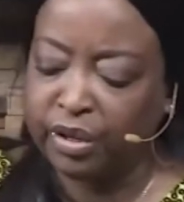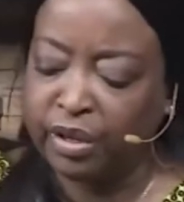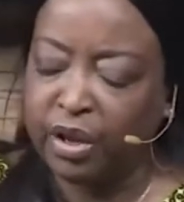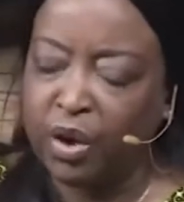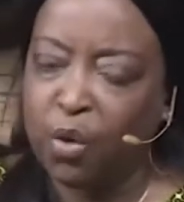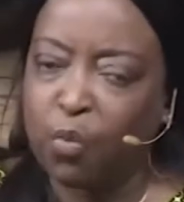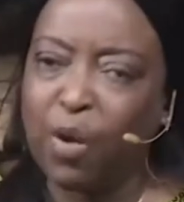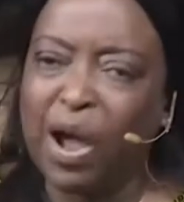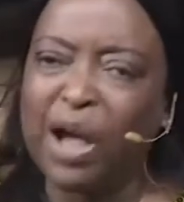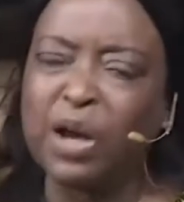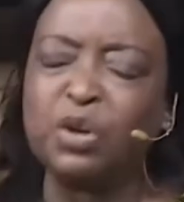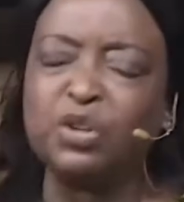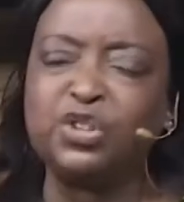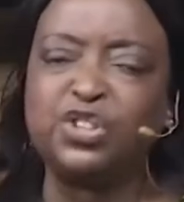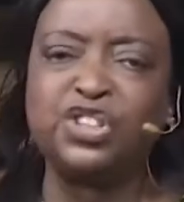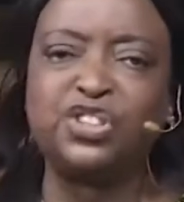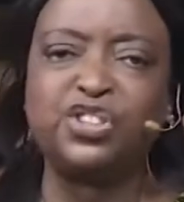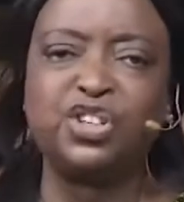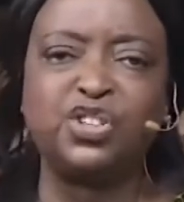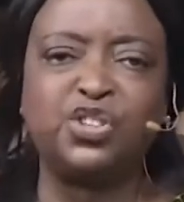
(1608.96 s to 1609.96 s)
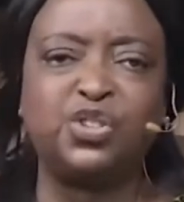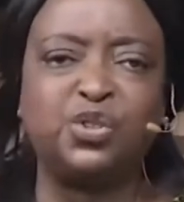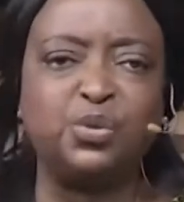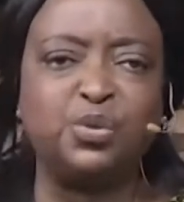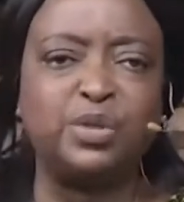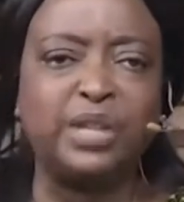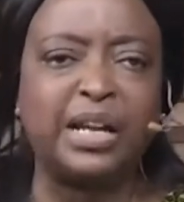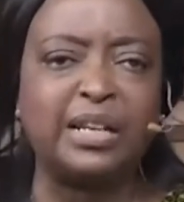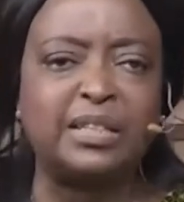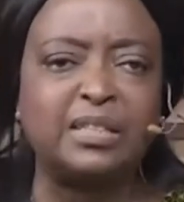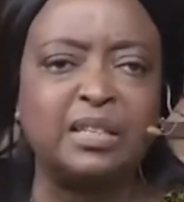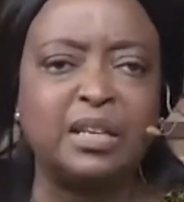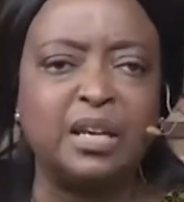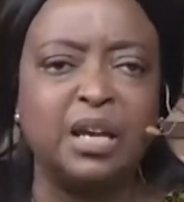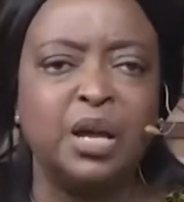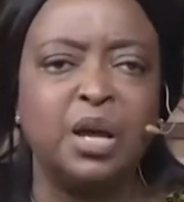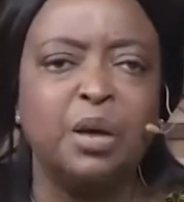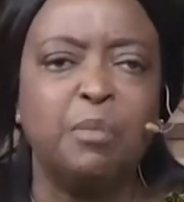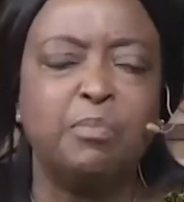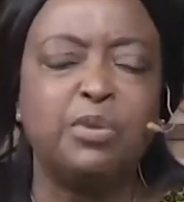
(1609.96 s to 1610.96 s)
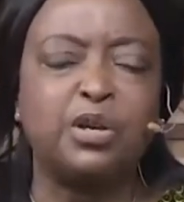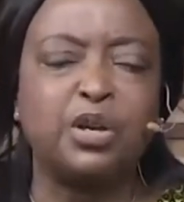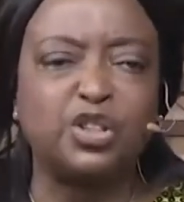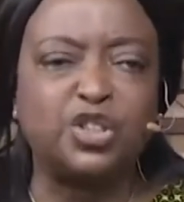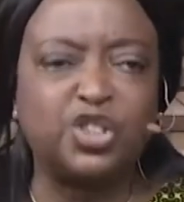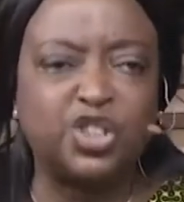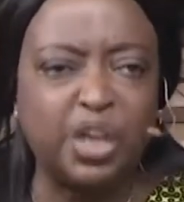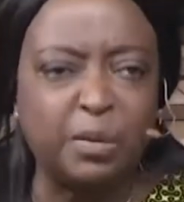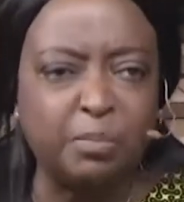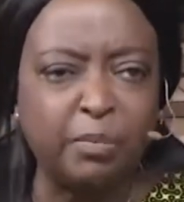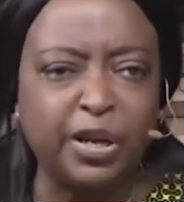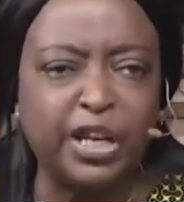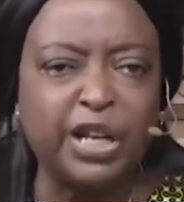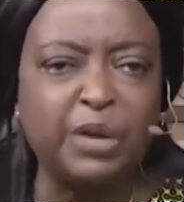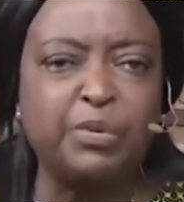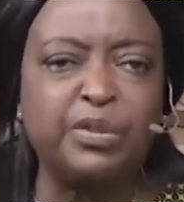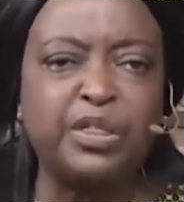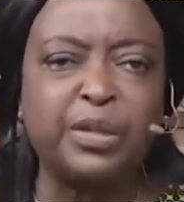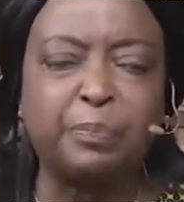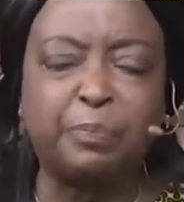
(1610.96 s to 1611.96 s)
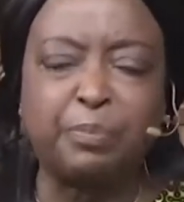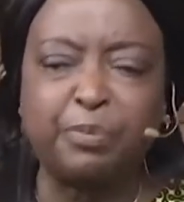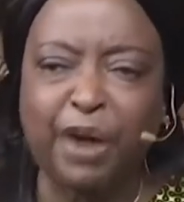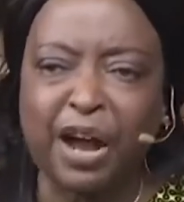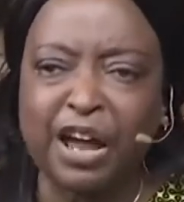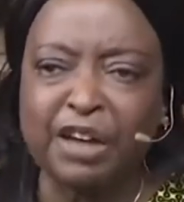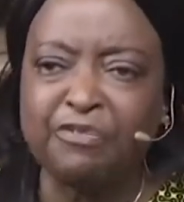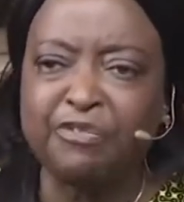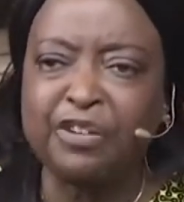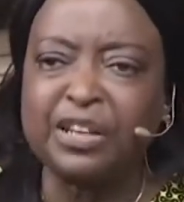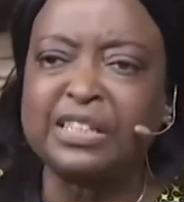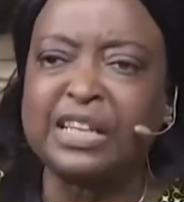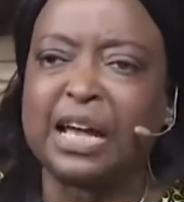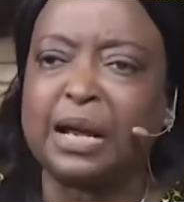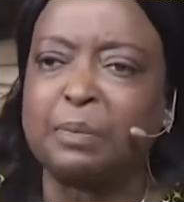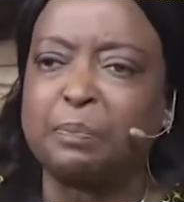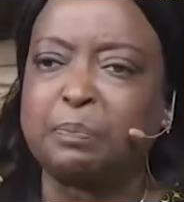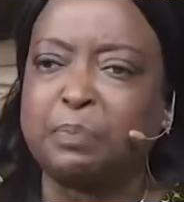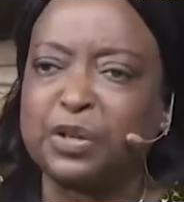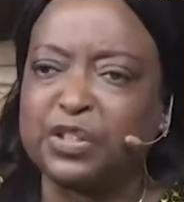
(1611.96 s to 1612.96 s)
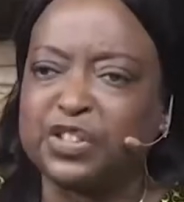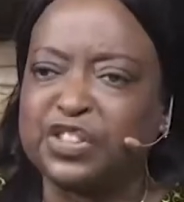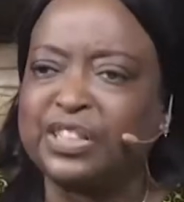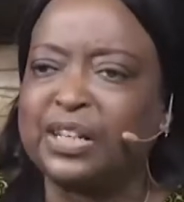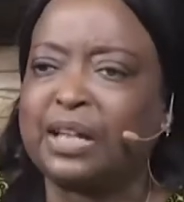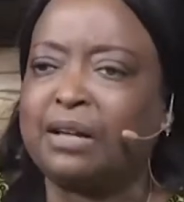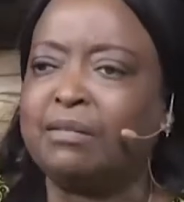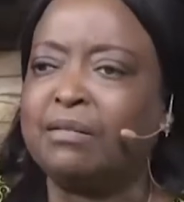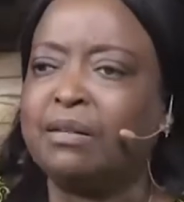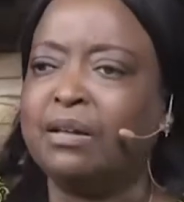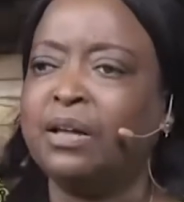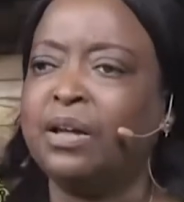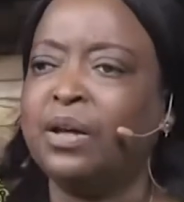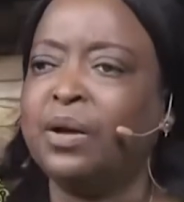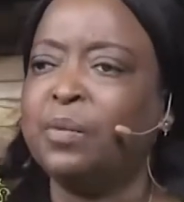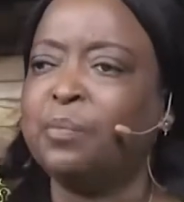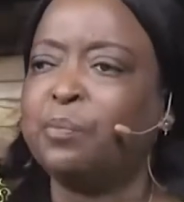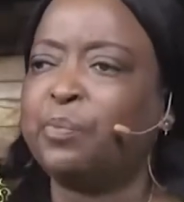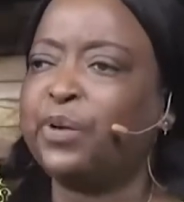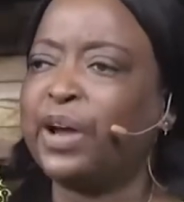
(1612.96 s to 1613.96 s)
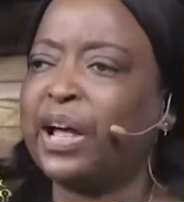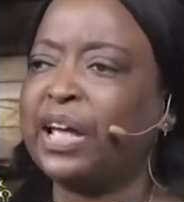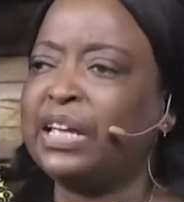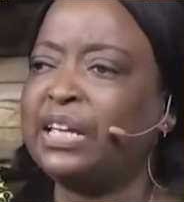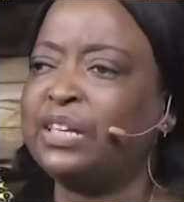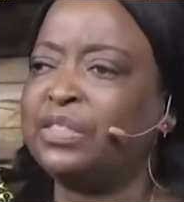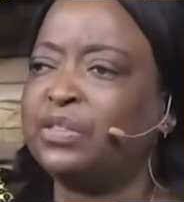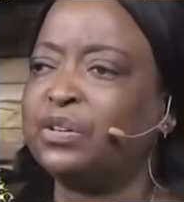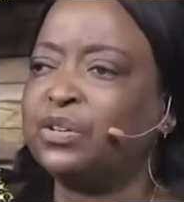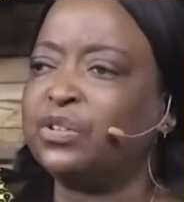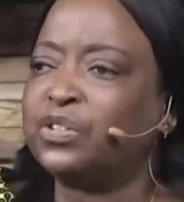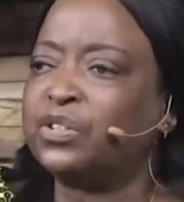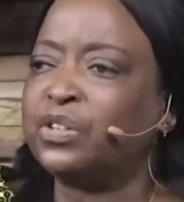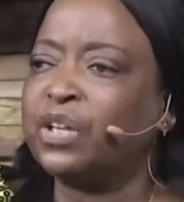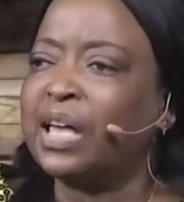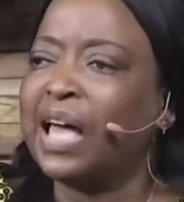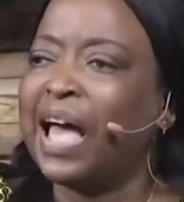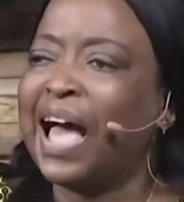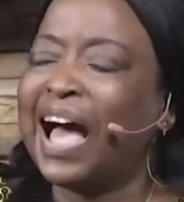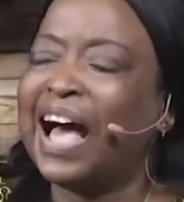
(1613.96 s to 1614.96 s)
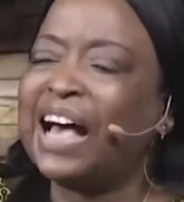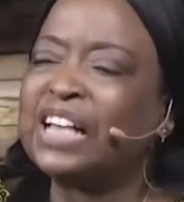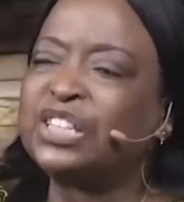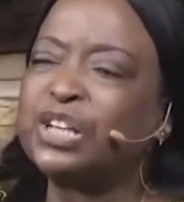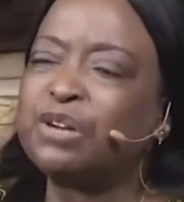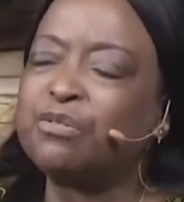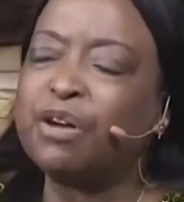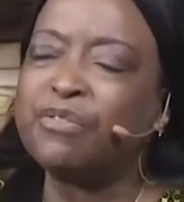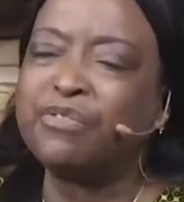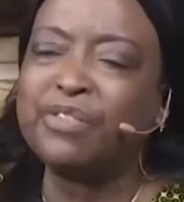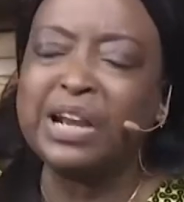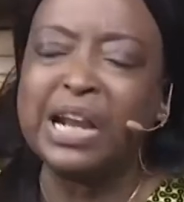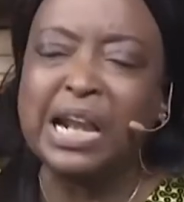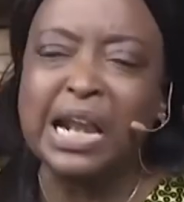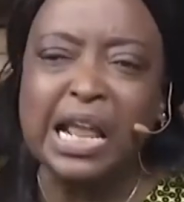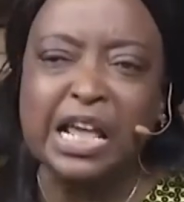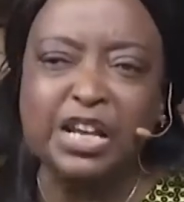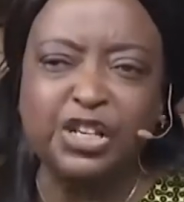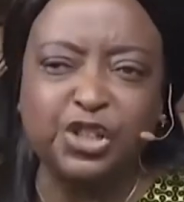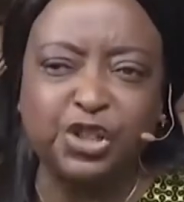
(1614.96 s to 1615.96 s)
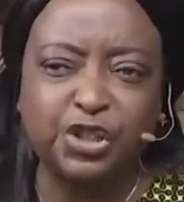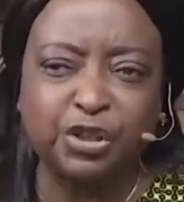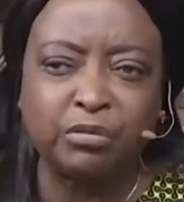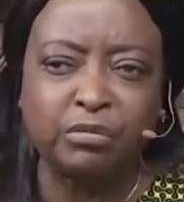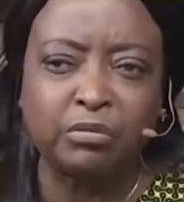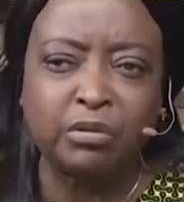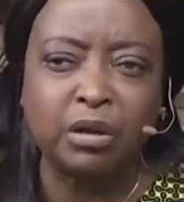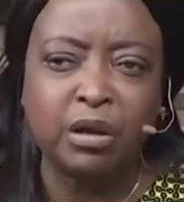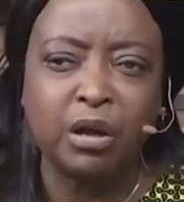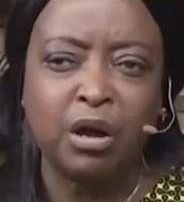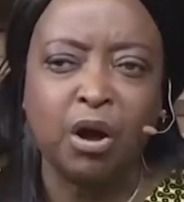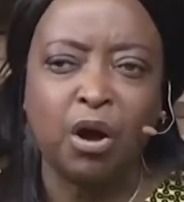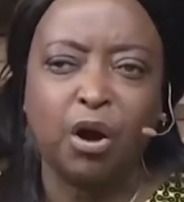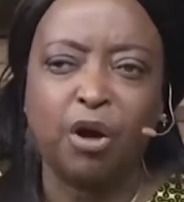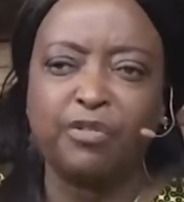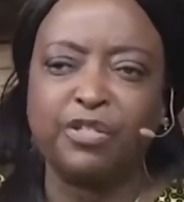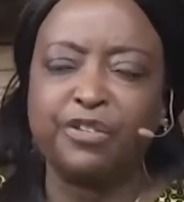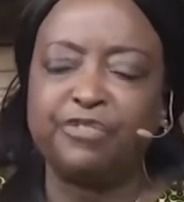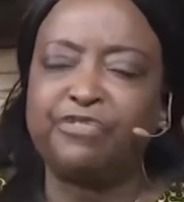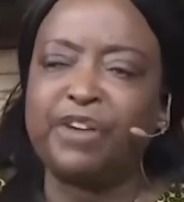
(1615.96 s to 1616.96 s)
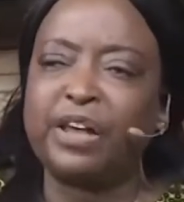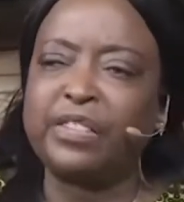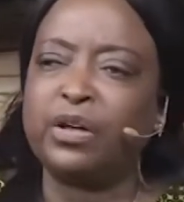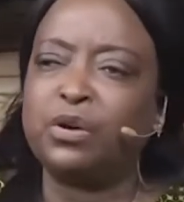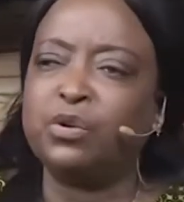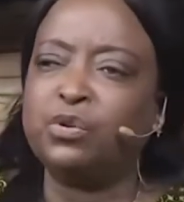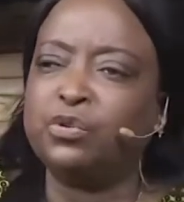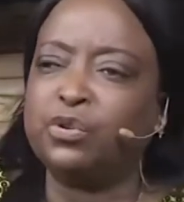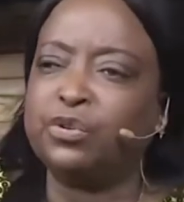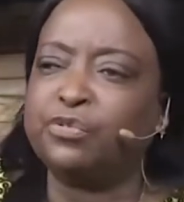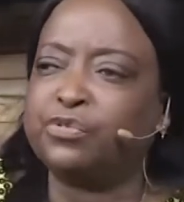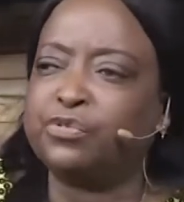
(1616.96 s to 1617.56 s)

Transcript: Why could Jesus do that? Because somebody with a private and personal prayer ethos has a revelation of the fatherhood of God.